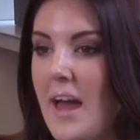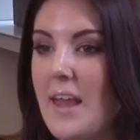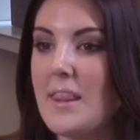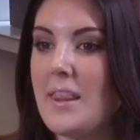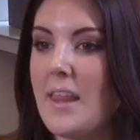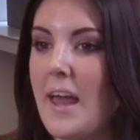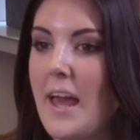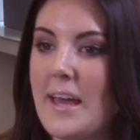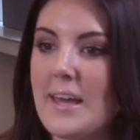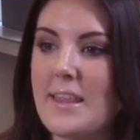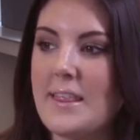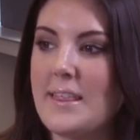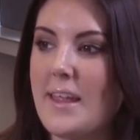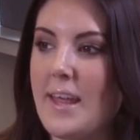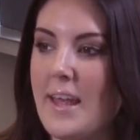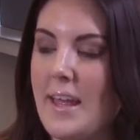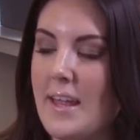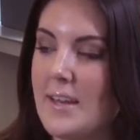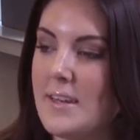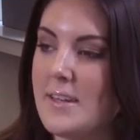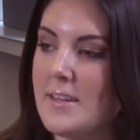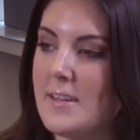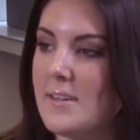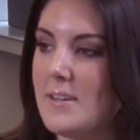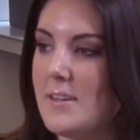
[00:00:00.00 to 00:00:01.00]
I like
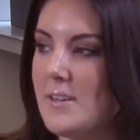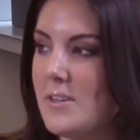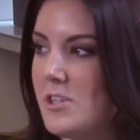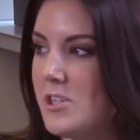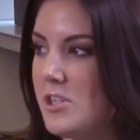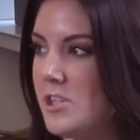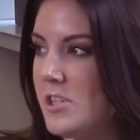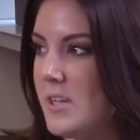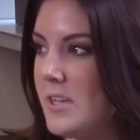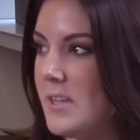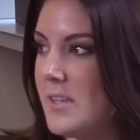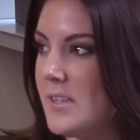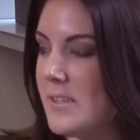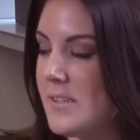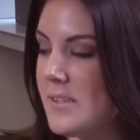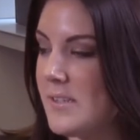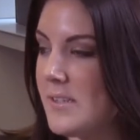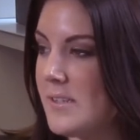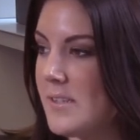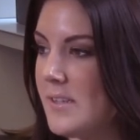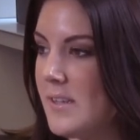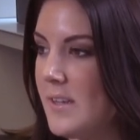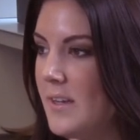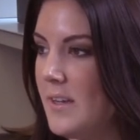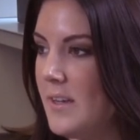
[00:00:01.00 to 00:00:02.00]
that
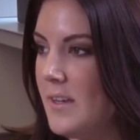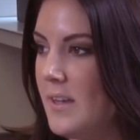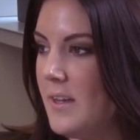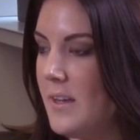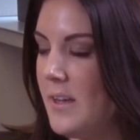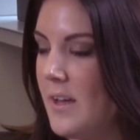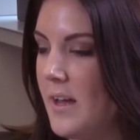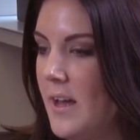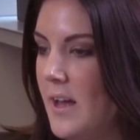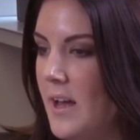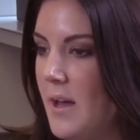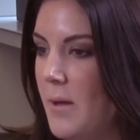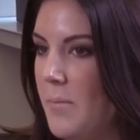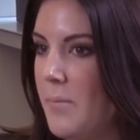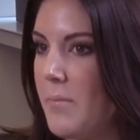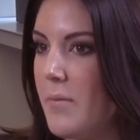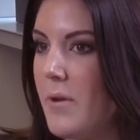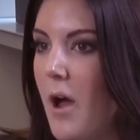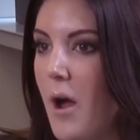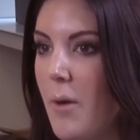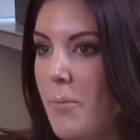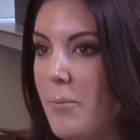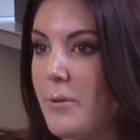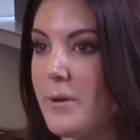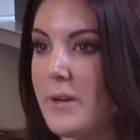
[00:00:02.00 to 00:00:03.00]
she's um,
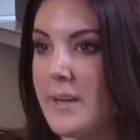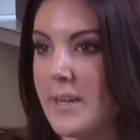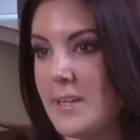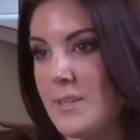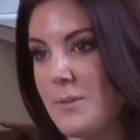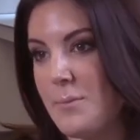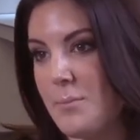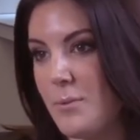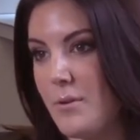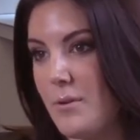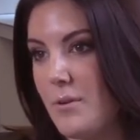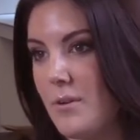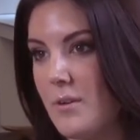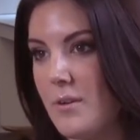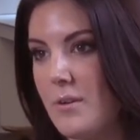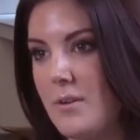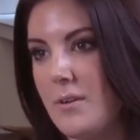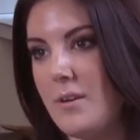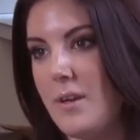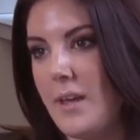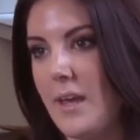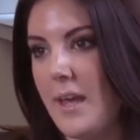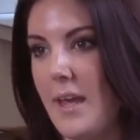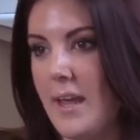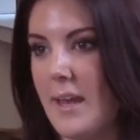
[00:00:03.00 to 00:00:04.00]
not predictable
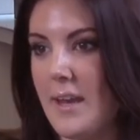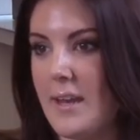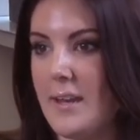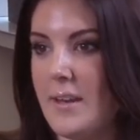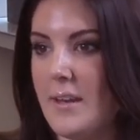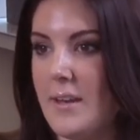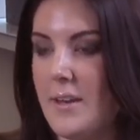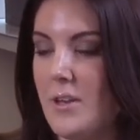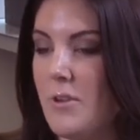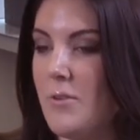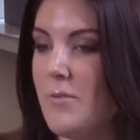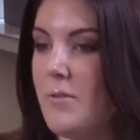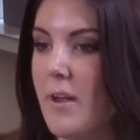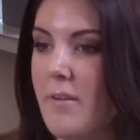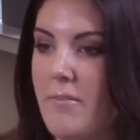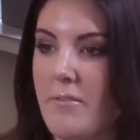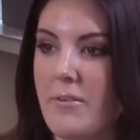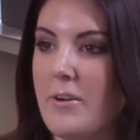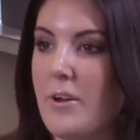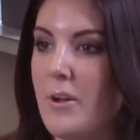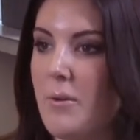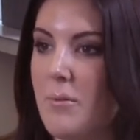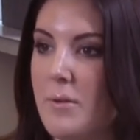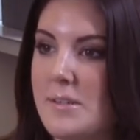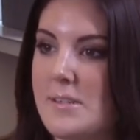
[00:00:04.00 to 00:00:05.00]
and you
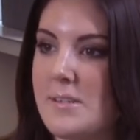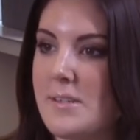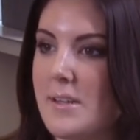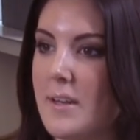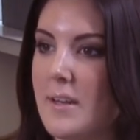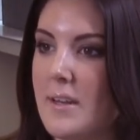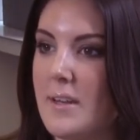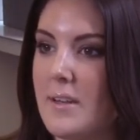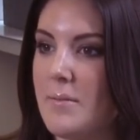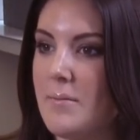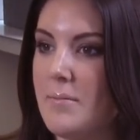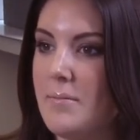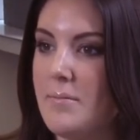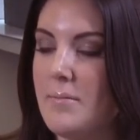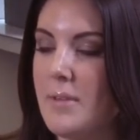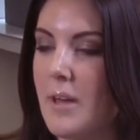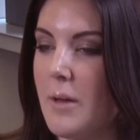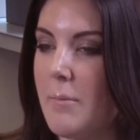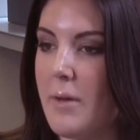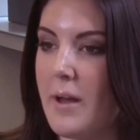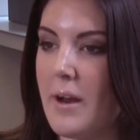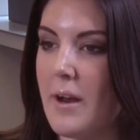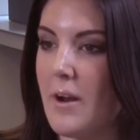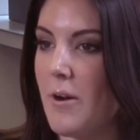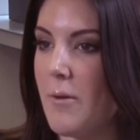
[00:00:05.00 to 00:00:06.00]
never know what's going to
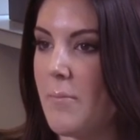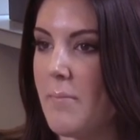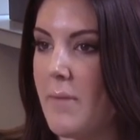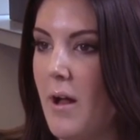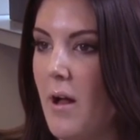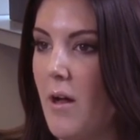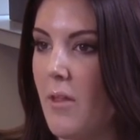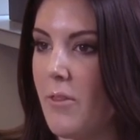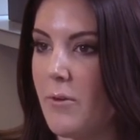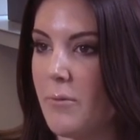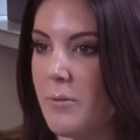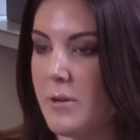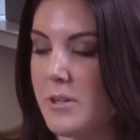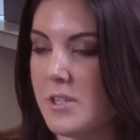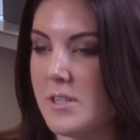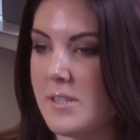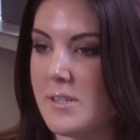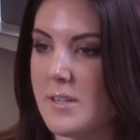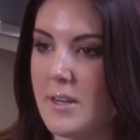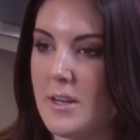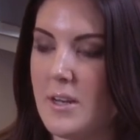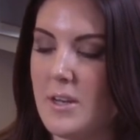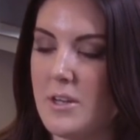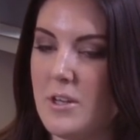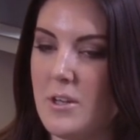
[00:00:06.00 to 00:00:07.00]
come out of her mouth or what she's
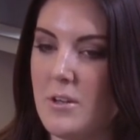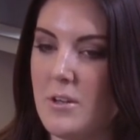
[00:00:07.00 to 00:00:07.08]
going